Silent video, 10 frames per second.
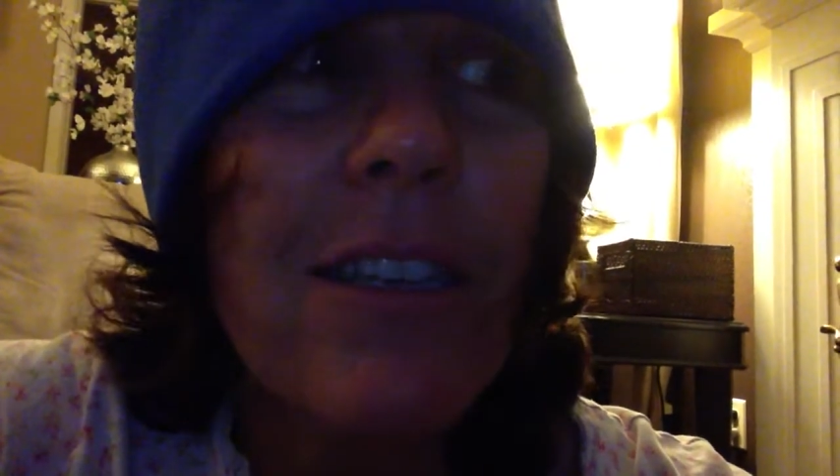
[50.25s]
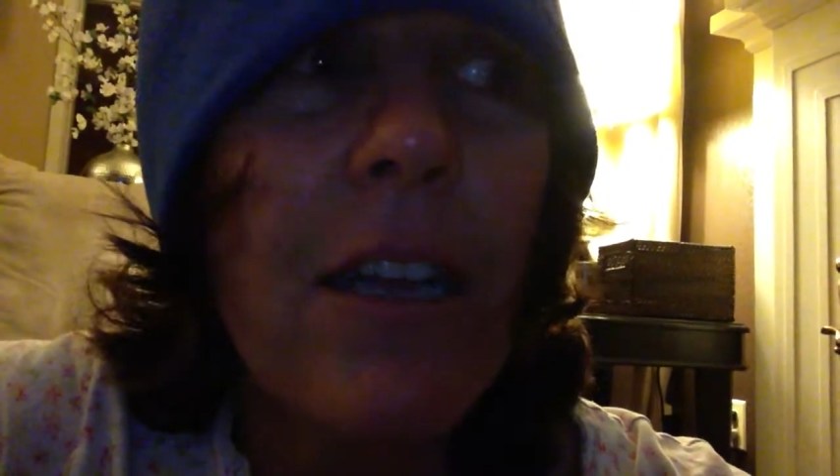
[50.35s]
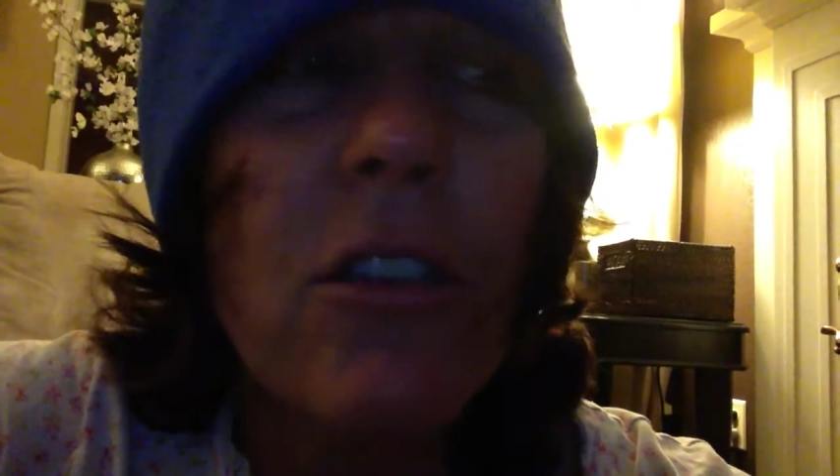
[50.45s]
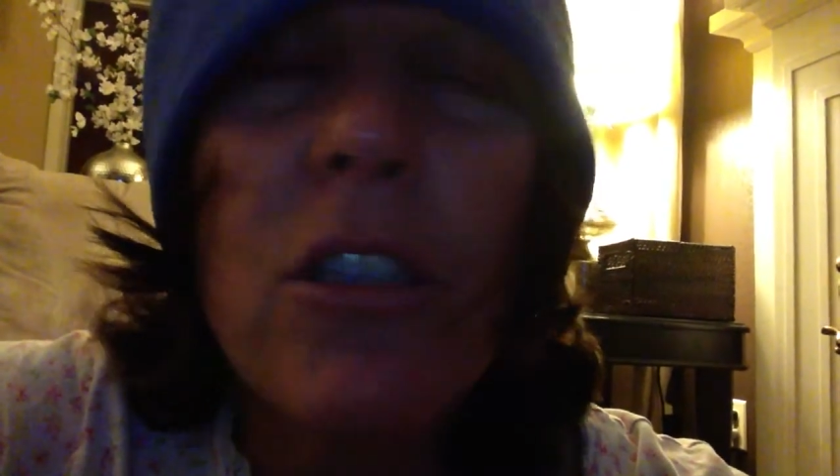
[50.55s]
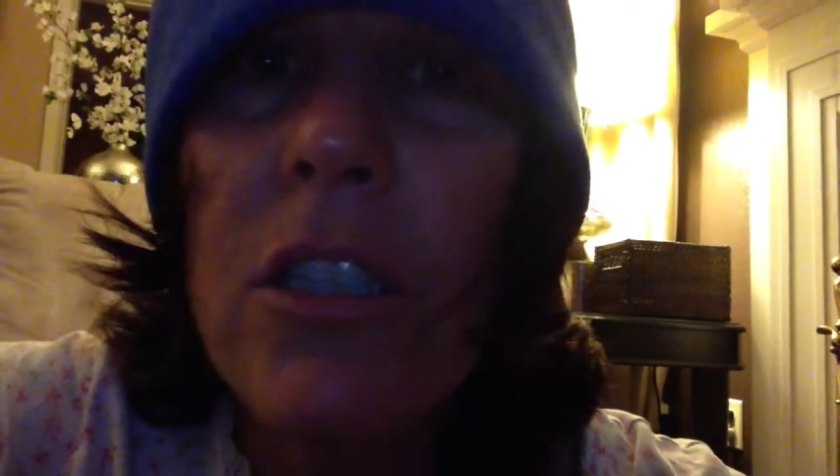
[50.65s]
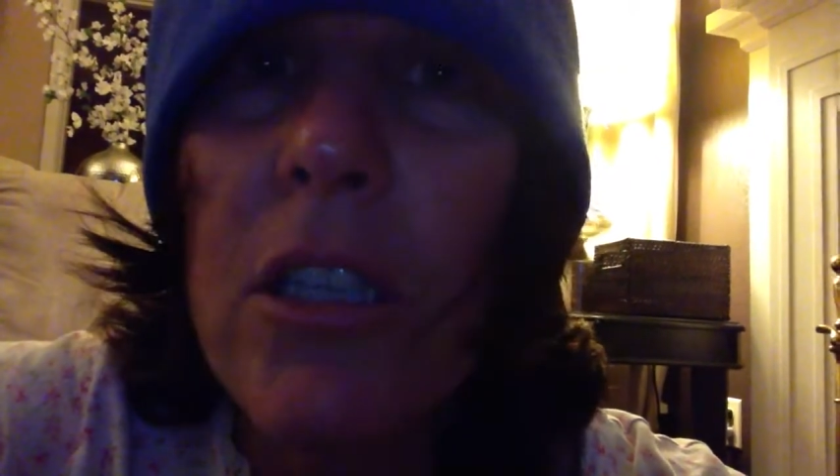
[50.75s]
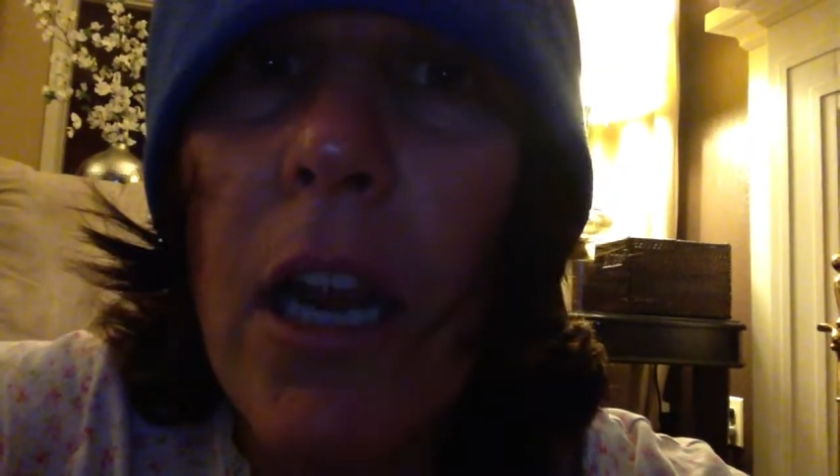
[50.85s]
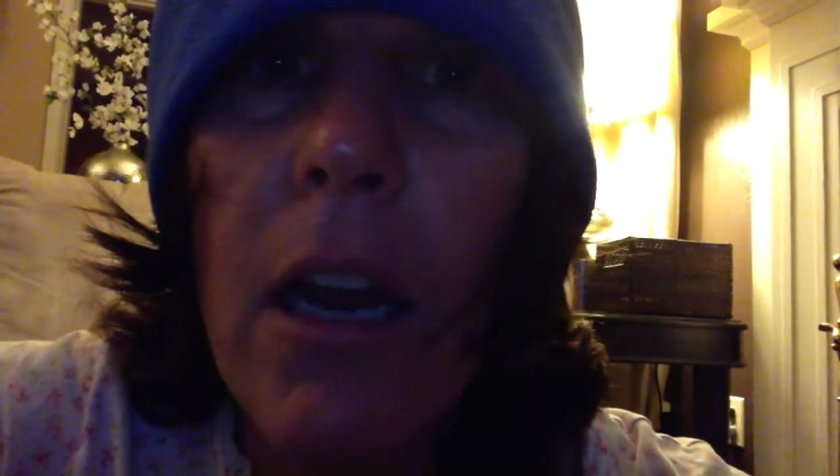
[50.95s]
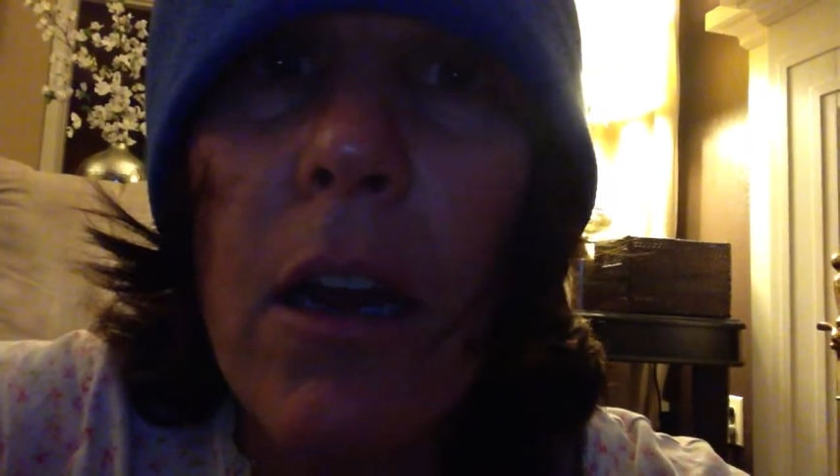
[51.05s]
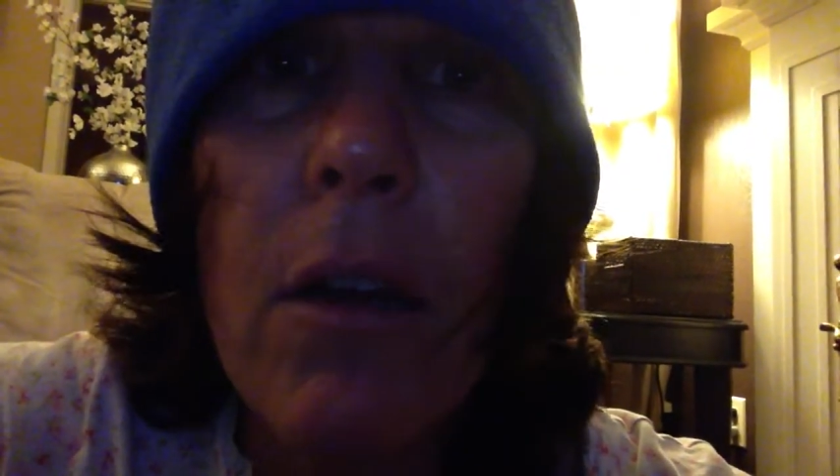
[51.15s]

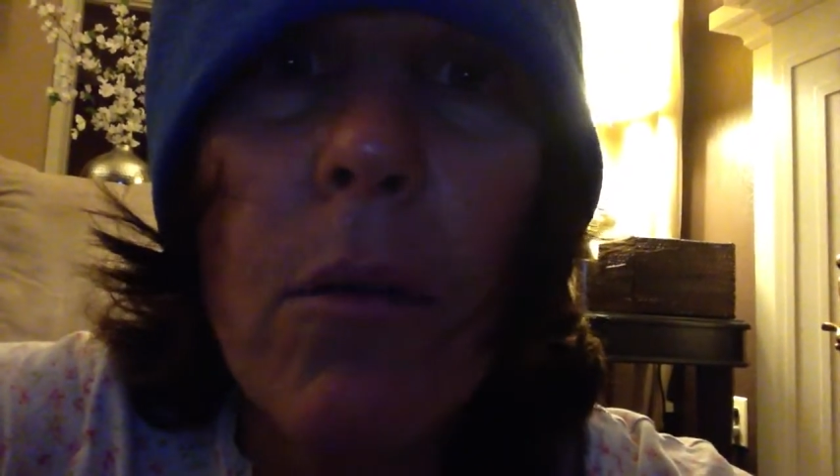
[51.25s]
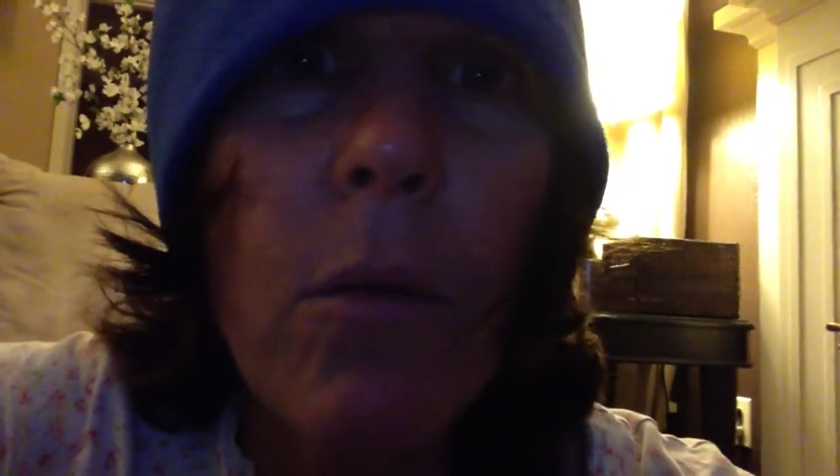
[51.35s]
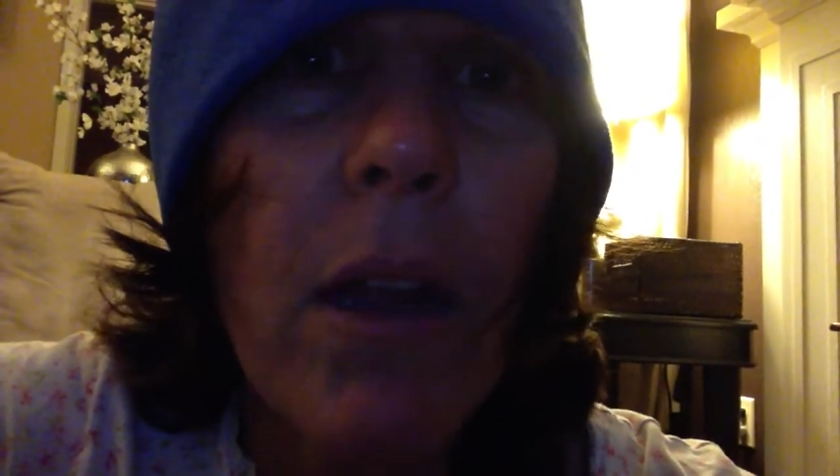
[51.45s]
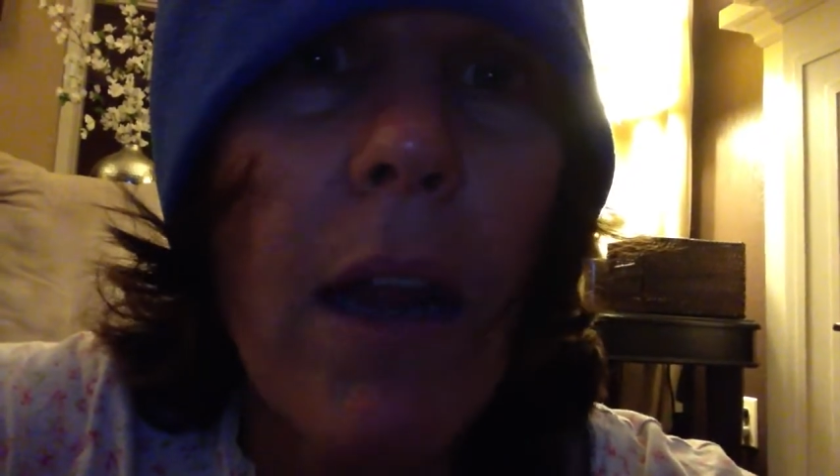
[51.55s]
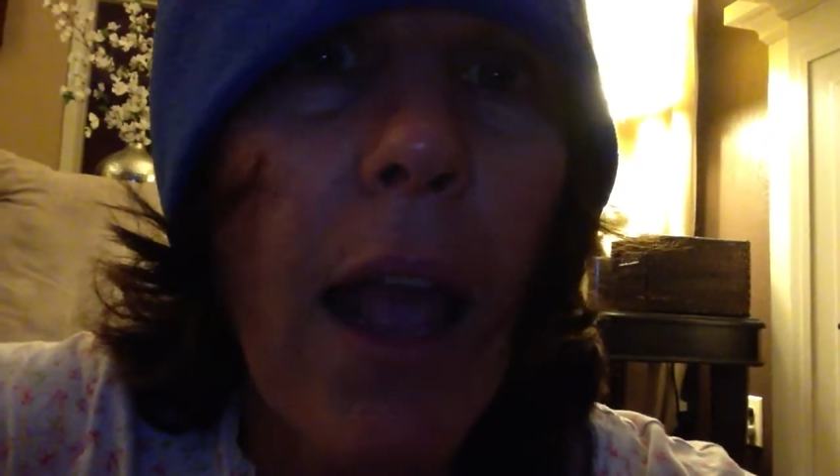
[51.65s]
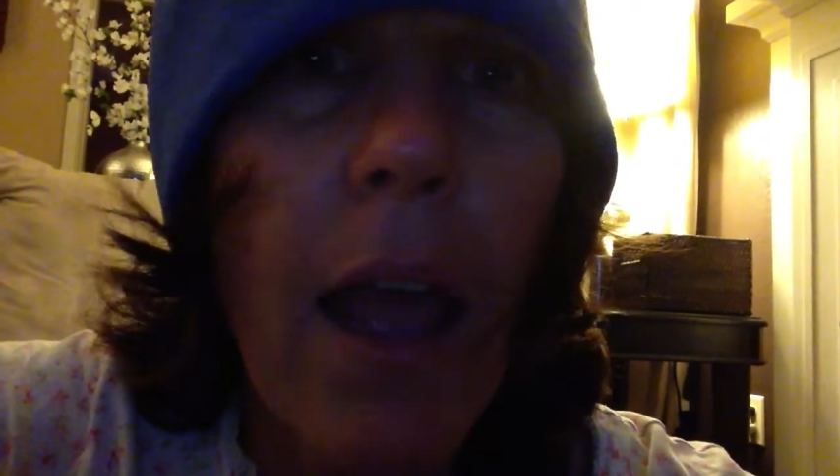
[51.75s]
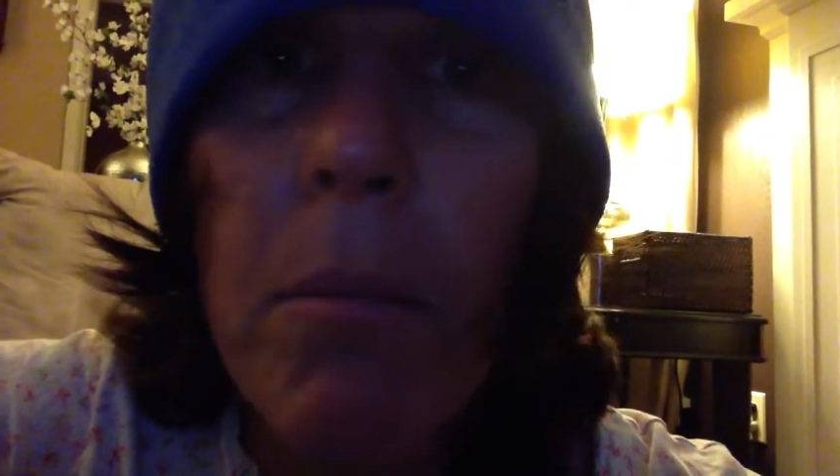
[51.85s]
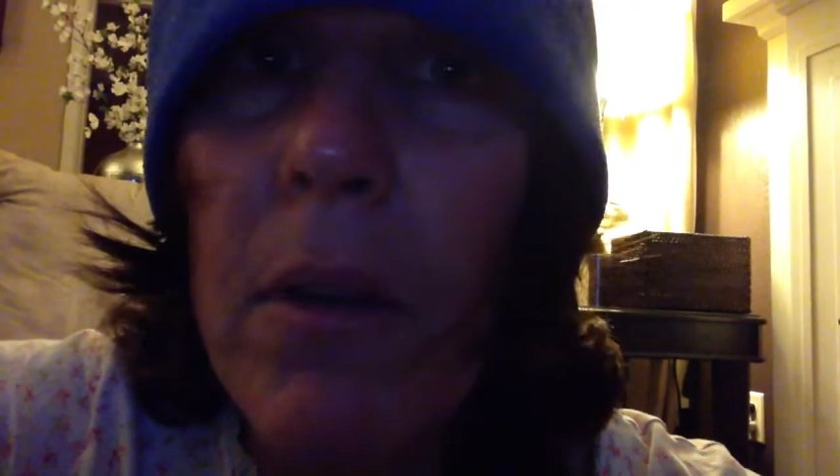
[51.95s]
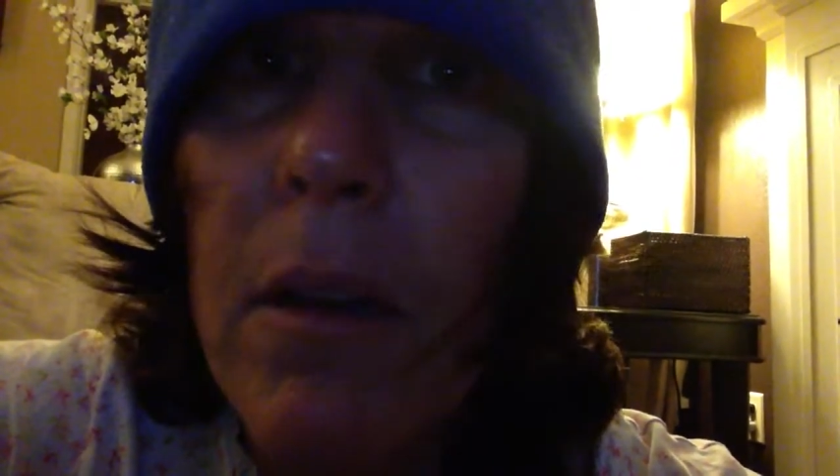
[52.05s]
share what happened